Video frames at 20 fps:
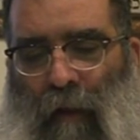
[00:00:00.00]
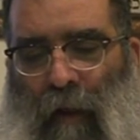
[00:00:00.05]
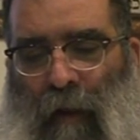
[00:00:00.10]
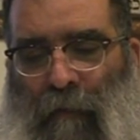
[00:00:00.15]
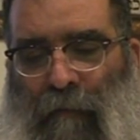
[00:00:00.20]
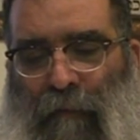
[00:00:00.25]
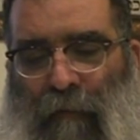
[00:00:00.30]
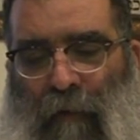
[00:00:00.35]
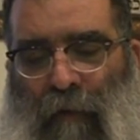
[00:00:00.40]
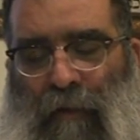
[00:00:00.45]

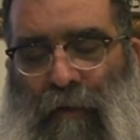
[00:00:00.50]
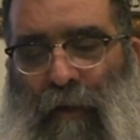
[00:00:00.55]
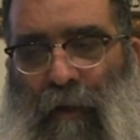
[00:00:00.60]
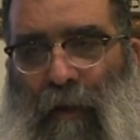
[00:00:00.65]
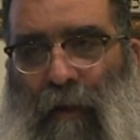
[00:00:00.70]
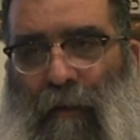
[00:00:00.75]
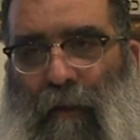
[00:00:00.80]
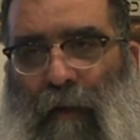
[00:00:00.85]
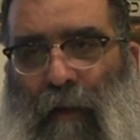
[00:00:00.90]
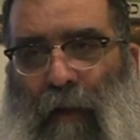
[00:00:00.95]

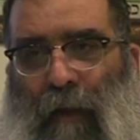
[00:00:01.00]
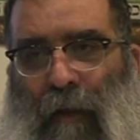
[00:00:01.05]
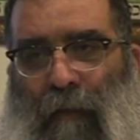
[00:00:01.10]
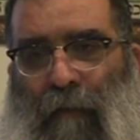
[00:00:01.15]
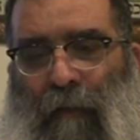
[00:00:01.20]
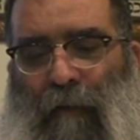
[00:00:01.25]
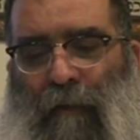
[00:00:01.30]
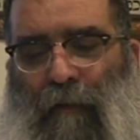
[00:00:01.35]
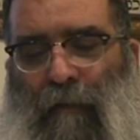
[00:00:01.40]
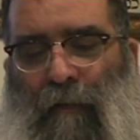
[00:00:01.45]
Unfortunately,
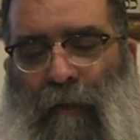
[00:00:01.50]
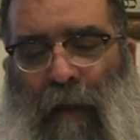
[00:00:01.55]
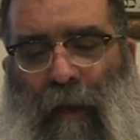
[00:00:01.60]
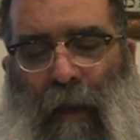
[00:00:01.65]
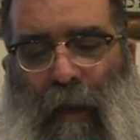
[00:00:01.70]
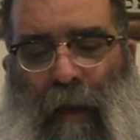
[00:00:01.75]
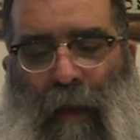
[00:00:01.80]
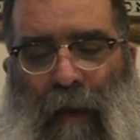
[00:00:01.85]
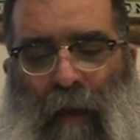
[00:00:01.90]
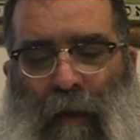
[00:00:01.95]
even
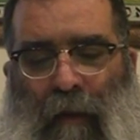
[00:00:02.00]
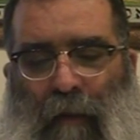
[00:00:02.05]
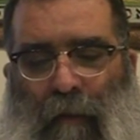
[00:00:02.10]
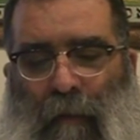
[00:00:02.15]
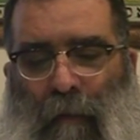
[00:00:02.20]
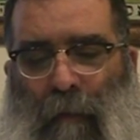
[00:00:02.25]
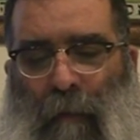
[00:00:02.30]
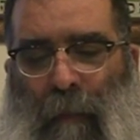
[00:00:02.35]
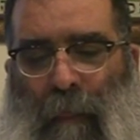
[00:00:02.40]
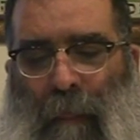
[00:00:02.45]
today,
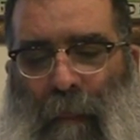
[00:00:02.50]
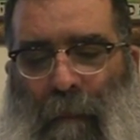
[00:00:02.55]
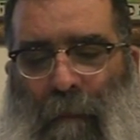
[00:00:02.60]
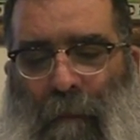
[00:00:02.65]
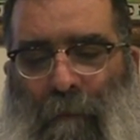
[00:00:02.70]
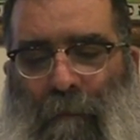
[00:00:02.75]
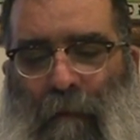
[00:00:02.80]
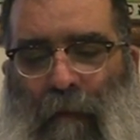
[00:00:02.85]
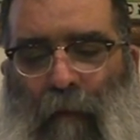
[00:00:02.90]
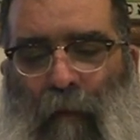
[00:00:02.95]

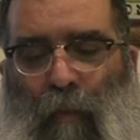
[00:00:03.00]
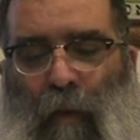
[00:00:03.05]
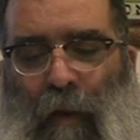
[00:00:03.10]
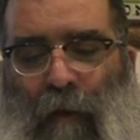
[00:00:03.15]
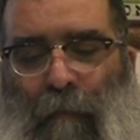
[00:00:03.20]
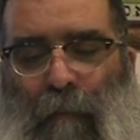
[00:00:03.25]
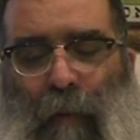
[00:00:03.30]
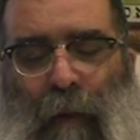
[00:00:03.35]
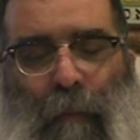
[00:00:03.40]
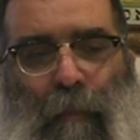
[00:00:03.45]
we
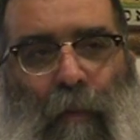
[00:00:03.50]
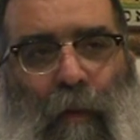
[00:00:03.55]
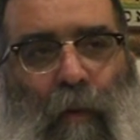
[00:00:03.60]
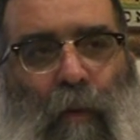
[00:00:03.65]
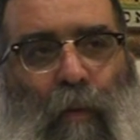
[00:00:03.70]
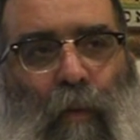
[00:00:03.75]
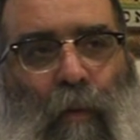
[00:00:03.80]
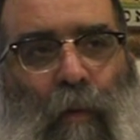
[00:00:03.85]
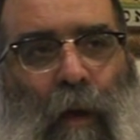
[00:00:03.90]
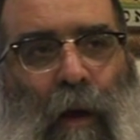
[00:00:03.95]
have people
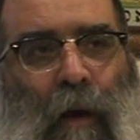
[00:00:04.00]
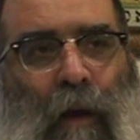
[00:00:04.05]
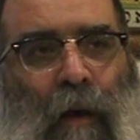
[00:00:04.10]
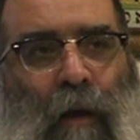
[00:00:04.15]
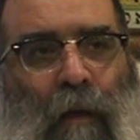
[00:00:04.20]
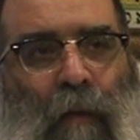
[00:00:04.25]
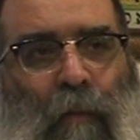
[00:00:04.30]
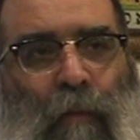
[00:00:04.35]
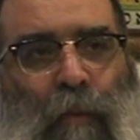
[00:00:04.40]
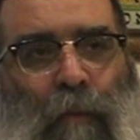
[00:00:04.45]
who
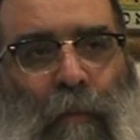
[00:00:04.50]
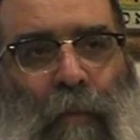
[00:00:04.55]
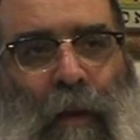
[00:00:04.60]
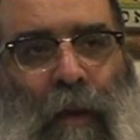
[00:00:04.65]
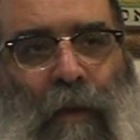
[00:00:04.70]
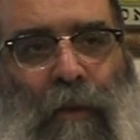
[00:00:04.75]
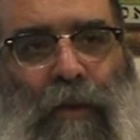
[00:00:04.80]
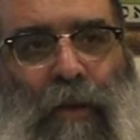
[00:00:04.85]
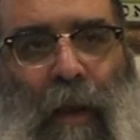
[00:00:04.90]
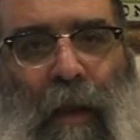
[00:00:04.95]
are would
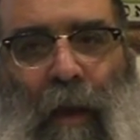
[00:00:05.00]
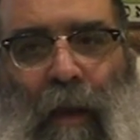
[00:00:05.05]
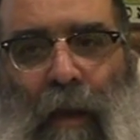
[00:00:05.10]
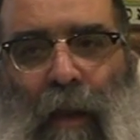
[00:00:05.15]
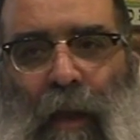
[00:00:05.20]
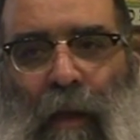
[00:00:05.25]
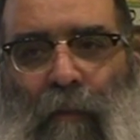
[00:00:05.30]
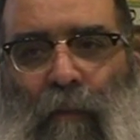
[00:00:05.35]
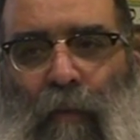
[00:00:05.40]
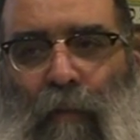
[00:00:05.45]
be
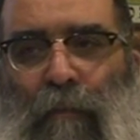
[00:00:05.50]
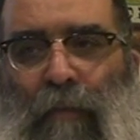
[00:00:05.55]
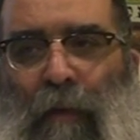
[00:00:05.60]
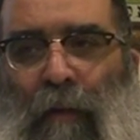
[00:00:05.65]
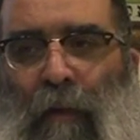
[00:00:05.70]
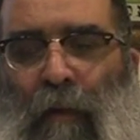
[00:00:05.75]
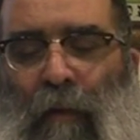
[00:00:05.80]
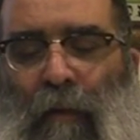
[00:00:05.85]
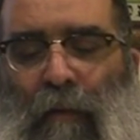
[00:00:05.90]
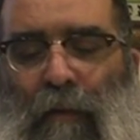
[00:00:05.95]
shayachim, would
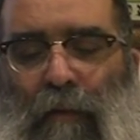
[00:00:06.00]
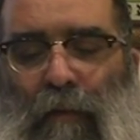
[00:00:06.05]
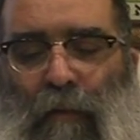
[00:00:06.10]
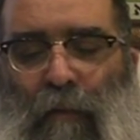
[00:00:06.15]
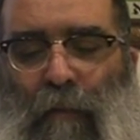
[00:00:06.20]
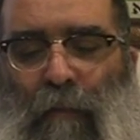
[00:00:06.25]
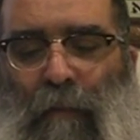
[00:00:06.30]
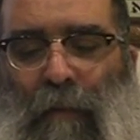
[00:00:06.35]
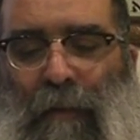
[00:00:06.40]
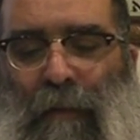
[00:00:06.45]
belong
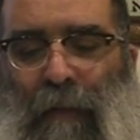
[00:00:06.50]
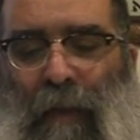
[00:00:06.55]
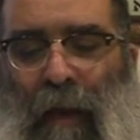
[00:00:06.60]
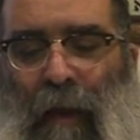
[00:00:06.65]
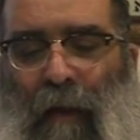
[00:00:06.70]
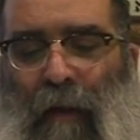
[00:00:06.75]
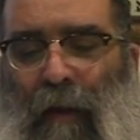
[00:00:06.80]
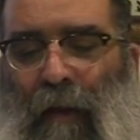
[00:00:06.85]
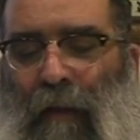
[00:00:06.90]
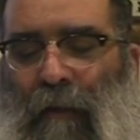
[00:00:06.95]
to
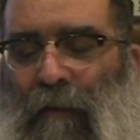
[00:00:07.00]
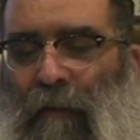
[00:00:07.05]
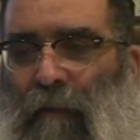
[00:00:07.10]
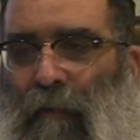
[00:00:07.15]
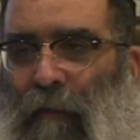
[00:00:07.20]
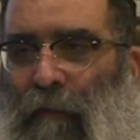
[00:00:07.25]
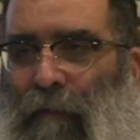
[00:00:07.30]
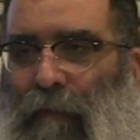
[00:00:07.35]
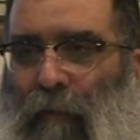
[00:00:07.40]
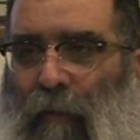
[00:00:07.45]
misgeret,
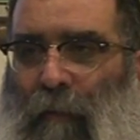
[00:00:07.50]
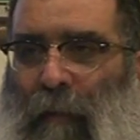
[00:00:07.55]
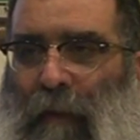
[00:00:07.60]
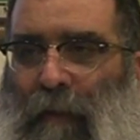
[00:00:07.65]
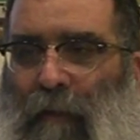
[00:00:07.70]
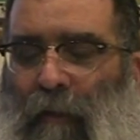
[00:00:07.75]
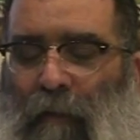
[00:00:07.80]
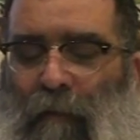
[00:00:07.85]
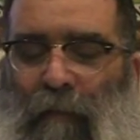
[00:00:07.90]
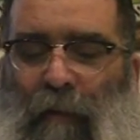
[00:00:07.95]
to a
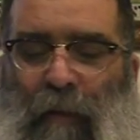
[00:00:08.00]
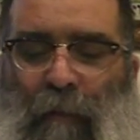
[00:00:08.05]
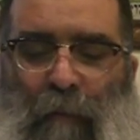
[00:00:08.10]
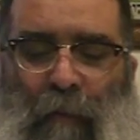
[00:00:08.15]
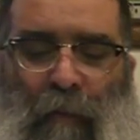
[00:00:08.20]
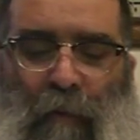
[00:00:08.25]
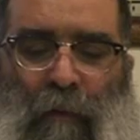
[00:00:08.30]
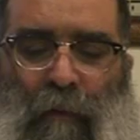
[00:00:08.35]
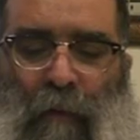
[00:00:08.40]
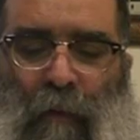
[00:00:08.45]
format of
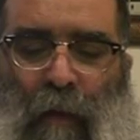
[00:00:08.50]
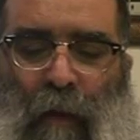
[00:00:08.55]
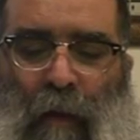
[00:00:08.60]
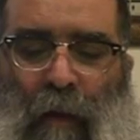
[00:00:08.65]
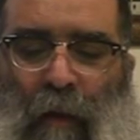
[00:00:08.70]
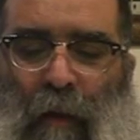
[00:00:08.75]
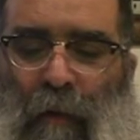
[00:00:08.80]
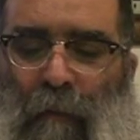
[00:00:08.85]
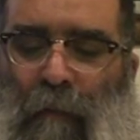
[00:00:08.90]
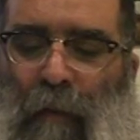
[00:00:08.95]
limud,
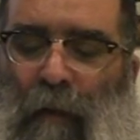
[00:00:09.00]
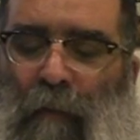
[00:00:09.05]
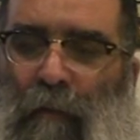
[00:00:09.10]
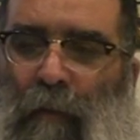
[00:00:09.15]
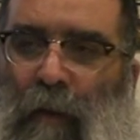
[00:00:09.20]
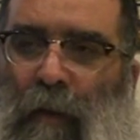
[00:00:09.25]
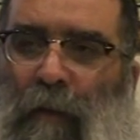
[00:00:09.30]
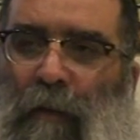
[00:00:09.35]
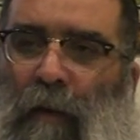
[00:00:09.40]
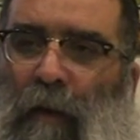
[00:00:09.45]
but
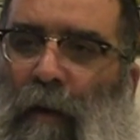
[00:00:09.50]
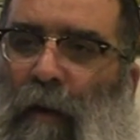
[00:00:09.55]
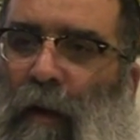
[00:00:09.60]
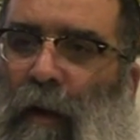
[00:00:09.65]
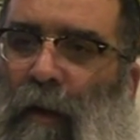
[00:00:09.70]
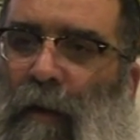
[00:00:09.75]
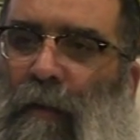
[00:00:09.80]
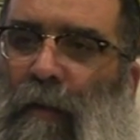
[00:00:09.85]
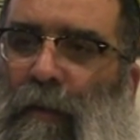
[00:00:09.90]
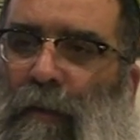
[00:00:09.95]
really their
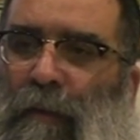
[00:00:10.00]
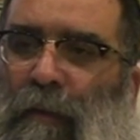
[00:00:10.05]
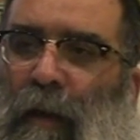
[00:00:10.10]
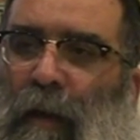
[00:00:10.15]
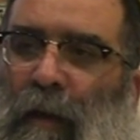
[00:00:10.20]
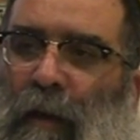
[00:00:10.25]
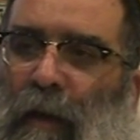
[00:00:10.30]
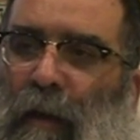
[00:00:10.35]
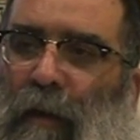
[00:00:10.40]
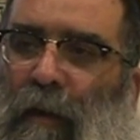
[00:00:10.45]
heart is
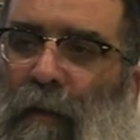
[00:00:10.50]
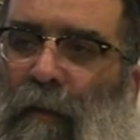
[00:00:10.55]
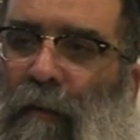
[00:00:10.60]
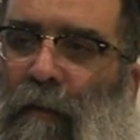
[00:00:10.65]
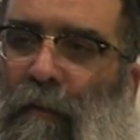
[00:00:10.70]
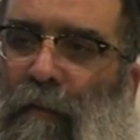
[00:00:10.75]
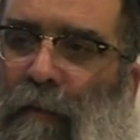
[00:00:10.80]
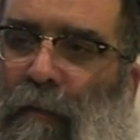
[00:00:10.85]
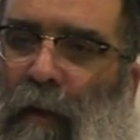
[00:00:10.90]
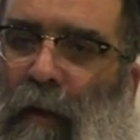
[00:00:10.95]
not here.
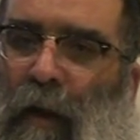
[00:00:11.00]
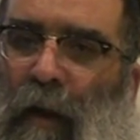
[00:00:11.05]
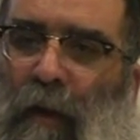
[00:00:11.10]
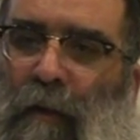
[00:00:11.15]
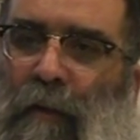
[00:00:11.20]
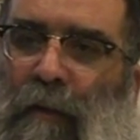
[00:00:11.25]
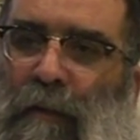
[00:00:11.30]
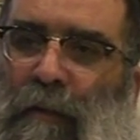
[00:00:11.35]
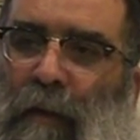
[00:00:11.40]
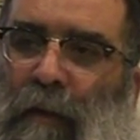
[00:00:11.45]
Their
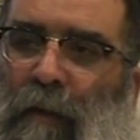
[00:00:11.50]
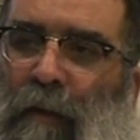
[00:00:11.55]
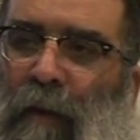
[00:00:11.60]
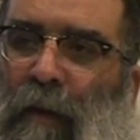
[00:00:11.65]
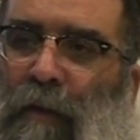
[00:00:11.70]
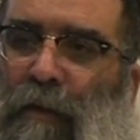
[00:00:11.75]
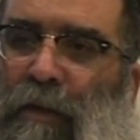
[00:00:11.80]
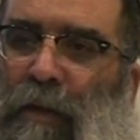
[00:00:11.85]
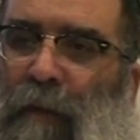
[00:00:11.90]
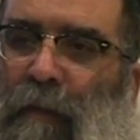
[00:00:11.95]
heart is not in
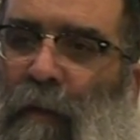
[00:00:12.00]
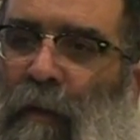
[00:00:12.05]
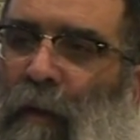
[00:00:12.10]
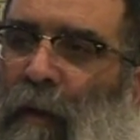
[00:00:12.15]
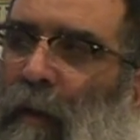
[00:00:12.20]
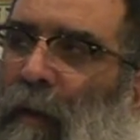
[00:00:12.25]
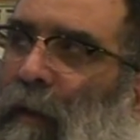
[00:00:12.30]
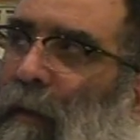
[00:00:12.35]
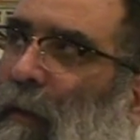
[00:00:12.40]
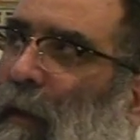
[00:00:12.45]
the yeshiva.
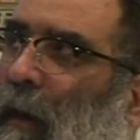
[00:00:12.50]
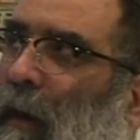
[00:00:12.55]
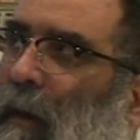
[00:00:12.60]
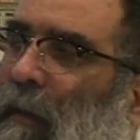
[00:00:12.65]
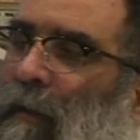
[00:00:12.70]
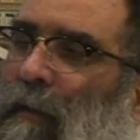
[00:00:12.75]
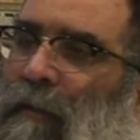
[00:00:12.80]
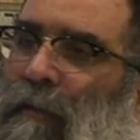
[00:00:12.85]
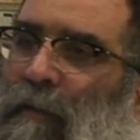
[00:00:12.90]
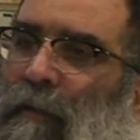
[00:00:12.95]
Their
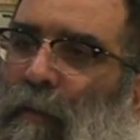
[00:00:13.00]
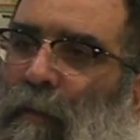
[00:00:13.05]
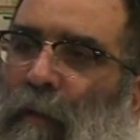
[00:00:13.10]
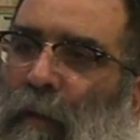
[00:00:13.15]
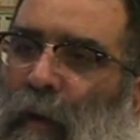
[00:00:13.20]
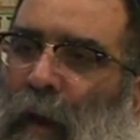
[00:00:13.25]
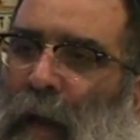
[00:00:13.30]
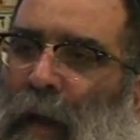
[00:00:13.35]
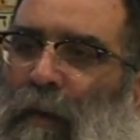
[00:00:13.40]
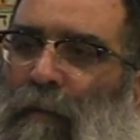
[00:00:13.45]
heart is to
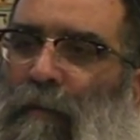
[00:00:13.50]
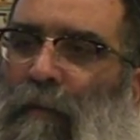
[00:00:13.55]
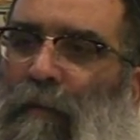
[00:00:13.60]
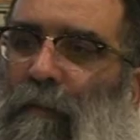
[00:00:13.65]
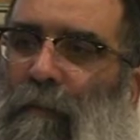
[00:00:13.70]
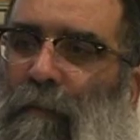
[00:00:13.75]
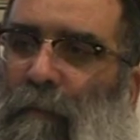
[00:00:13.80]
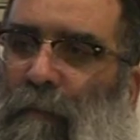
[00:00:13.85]
go out.